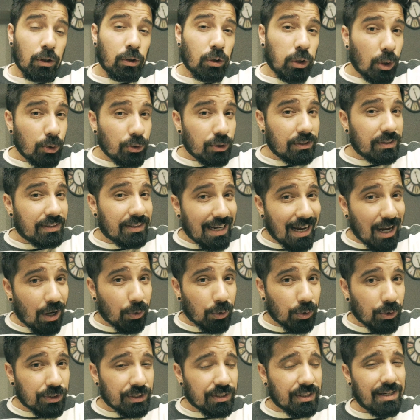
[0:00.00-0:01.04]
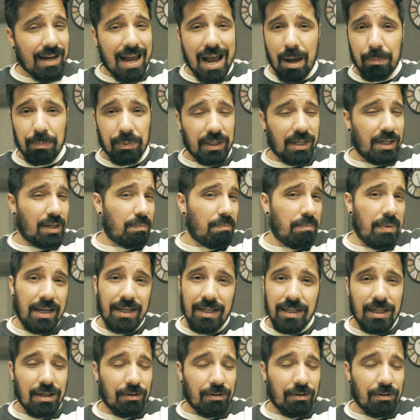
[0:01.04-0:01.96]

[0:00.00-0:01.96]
close encounters can happen in many